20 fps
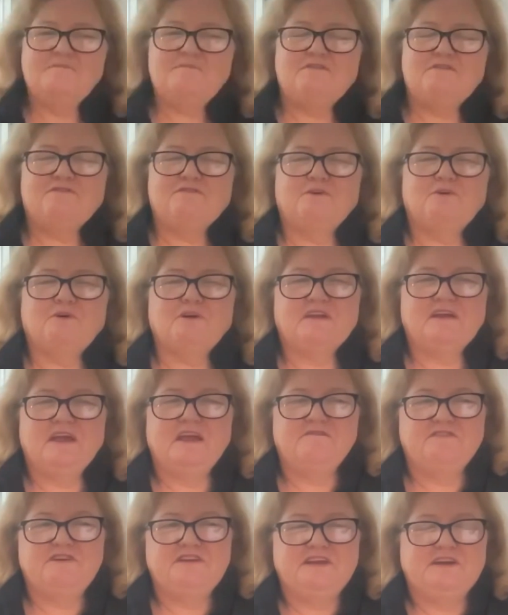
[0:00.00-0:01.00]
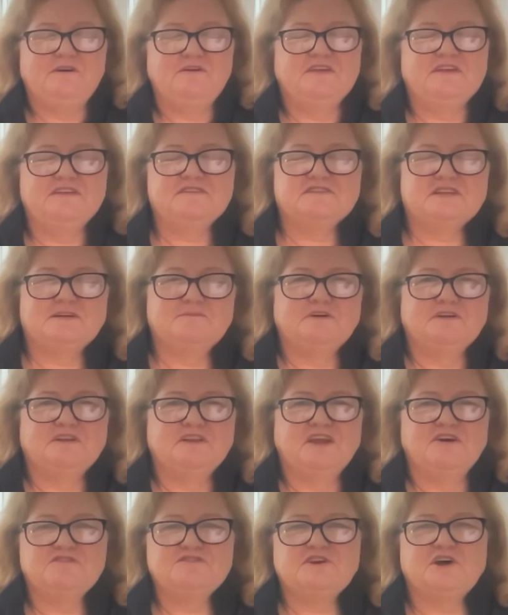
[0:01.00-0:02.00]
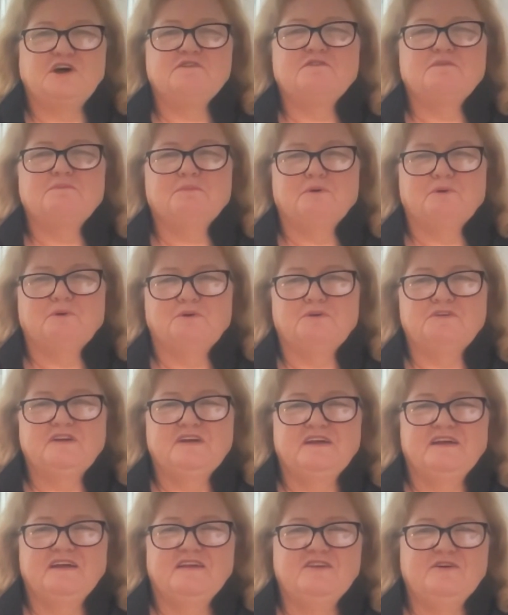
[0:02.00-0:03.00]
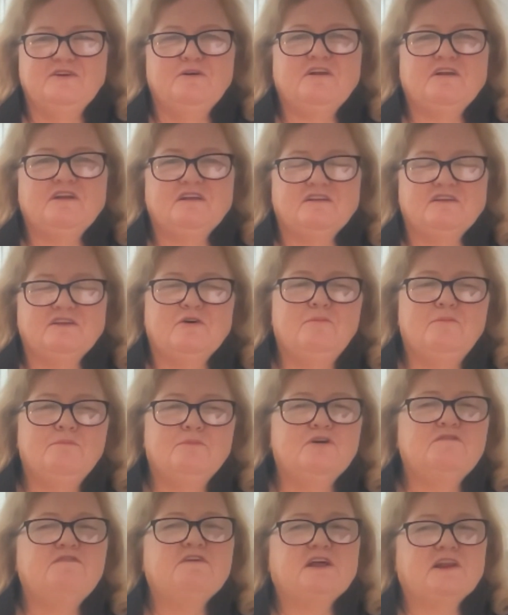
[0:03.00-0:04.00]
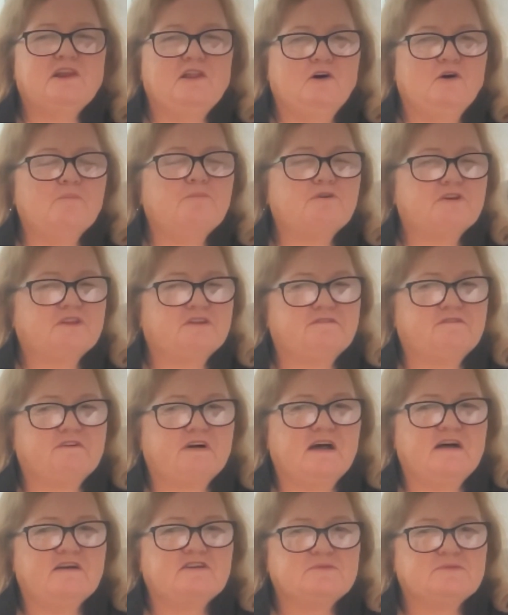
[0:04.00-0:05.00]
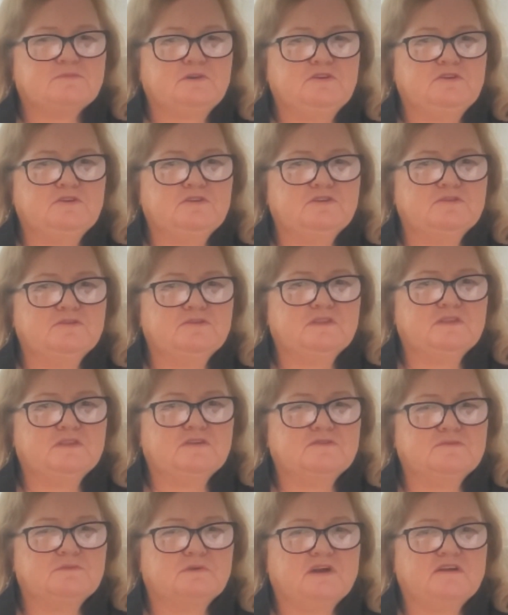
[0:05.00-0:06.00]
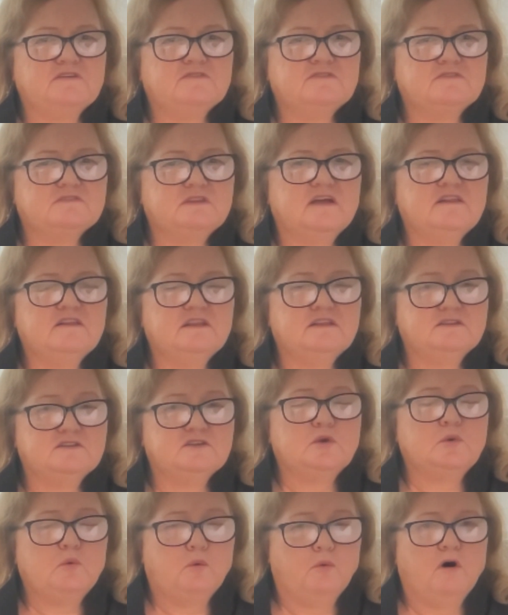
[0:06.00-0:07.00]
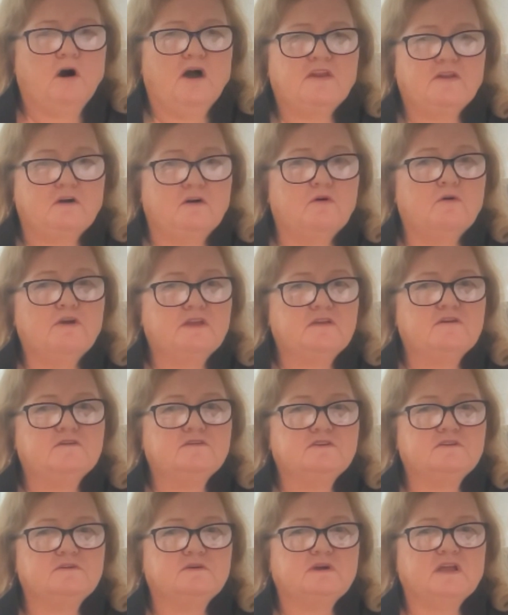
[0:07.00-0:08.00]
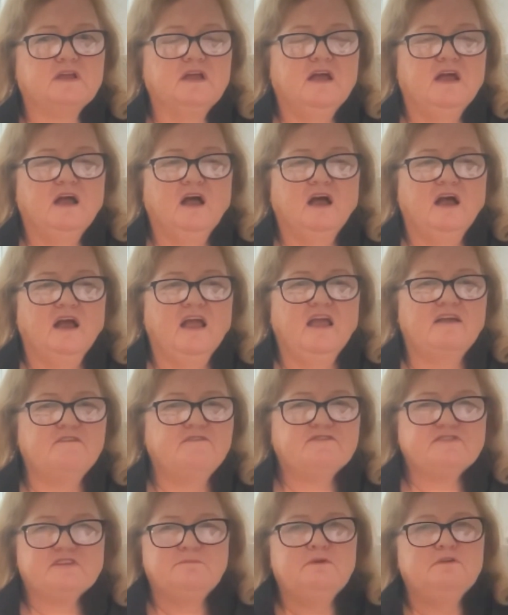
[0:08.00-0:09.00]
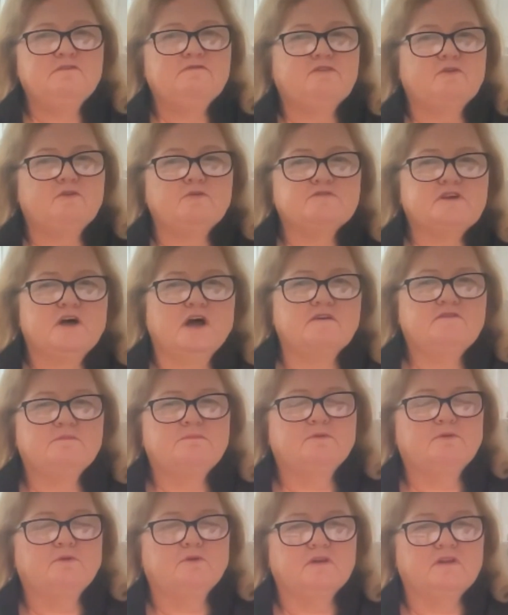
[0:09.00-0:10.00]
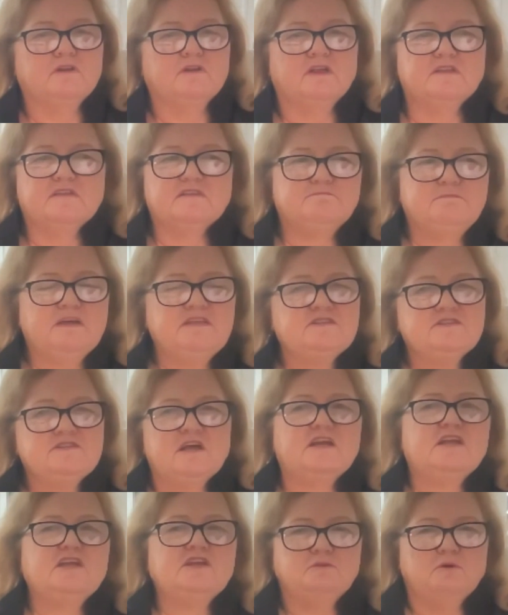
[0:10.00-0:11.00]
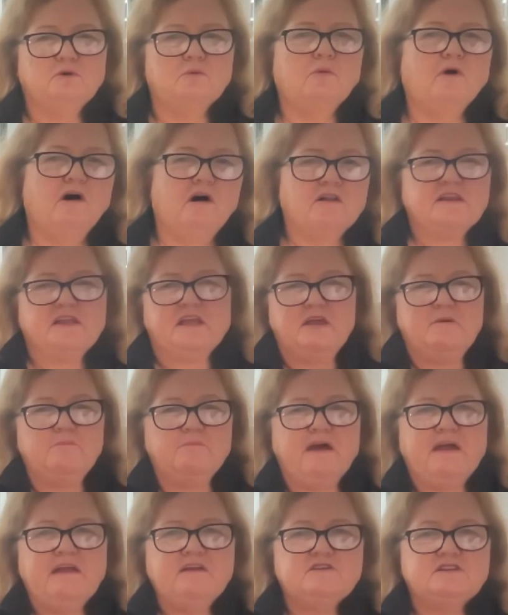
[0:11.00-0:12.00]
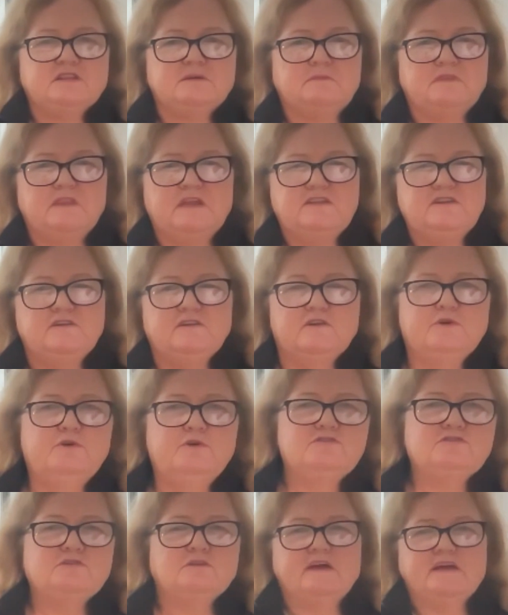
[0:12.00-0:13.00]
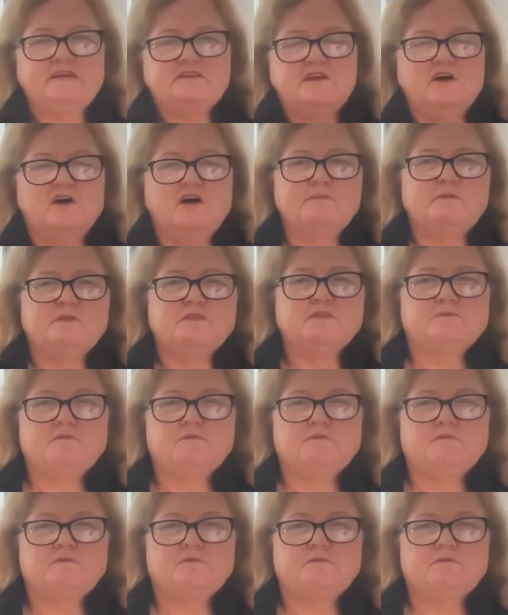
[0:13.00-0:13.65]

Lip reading: before, every now and then someone goes overboard. You're moving along pretty fast when you're doing those races. That is quite a hoik you're doing. If someone falls overboard, it must take you a while to get back to them, and then you lose all that time in the